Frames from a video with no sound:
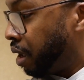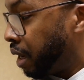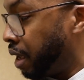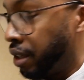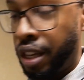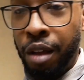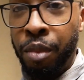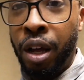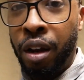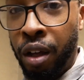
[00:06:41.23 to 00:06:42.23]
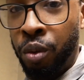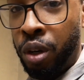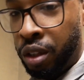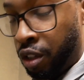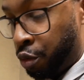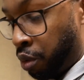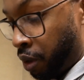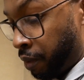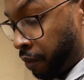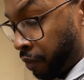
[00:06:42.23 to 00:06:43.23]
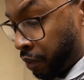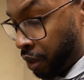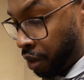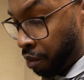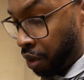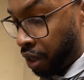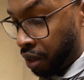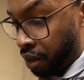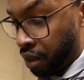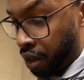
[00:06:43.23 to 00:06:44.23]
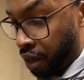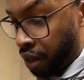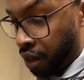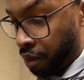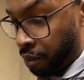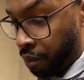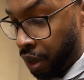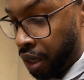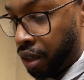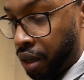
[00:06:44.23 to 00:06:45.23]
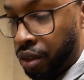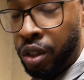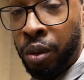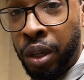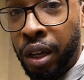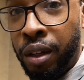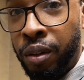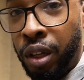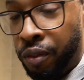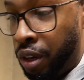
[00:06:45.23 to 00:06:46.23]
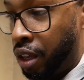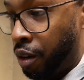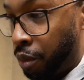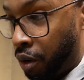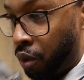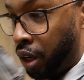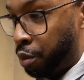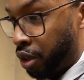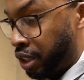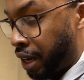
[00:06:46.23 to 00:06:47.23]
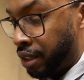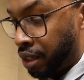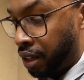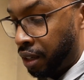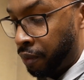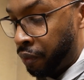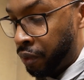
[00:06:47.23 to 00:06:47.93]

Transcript: Can't say I'd buy another one at this point, but it cuts okay. If you need a really precise cut,